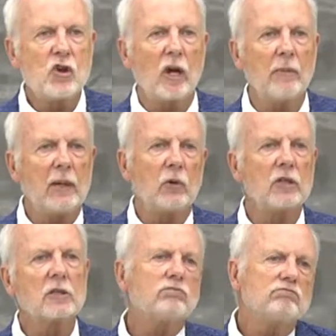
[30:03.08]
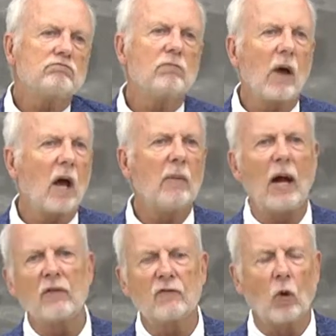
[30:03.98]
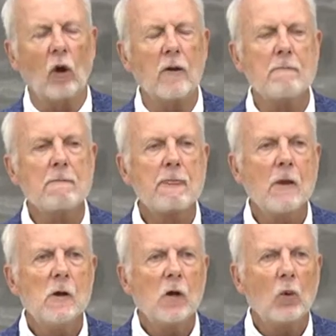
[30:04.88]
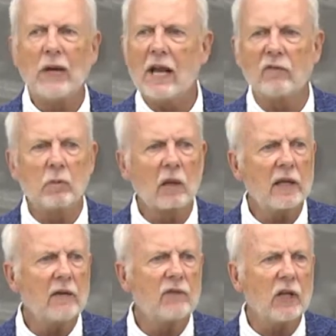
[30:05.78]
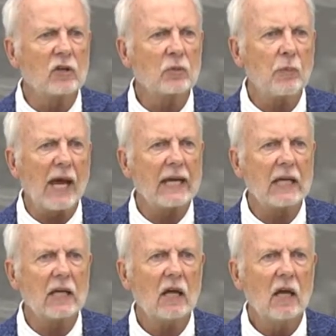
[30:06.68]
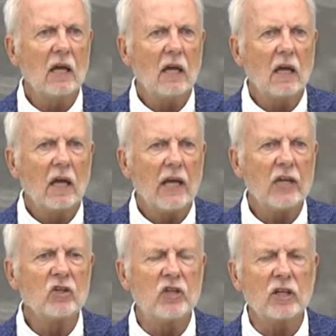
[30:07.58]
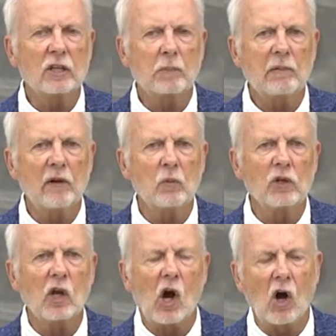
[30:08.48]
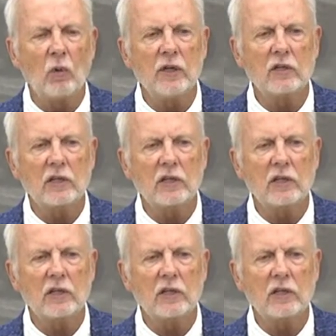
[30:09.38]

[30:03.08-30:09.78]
Jeremy was about 4. We never believed in spanking. His discipline was always